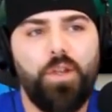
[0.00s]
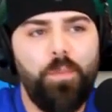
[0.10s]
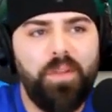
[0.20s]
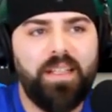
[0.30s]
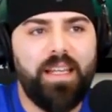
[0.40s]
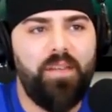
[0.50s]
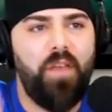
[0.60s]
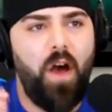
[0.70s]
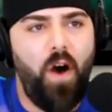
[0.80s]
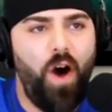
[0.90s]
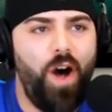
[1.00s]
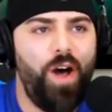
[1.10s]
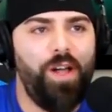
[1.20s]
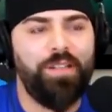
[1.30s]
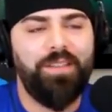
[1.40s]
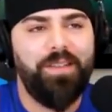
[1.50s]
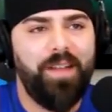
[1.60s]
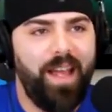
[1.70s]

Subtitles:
You believe that all?